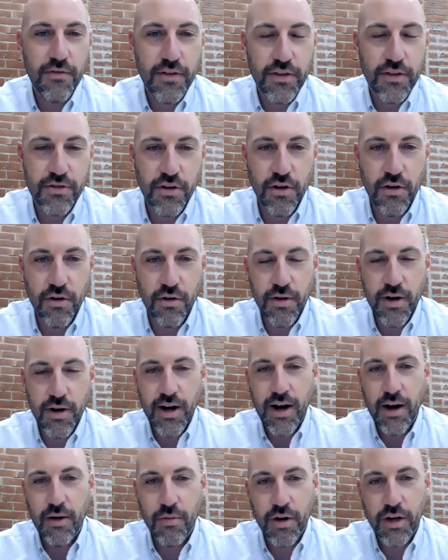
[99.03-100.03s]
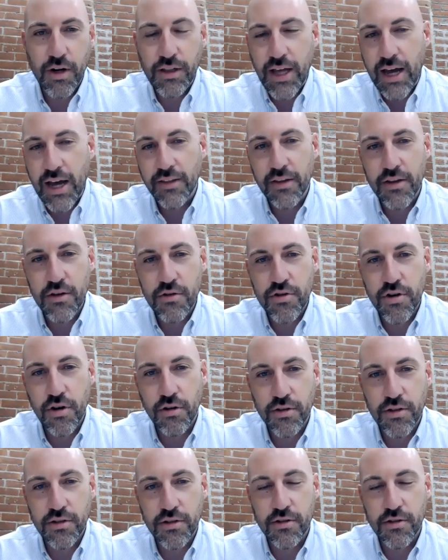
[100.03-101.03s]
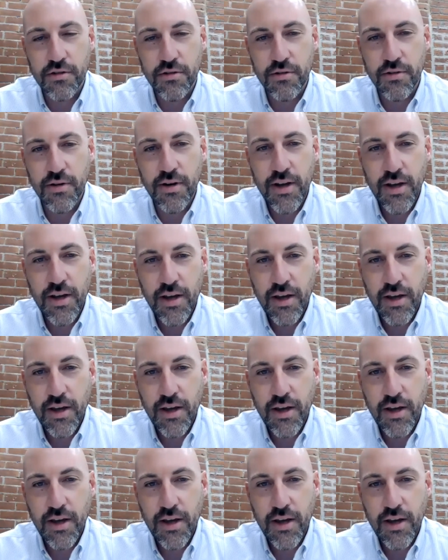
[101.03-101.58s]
and so we're glad that you chose to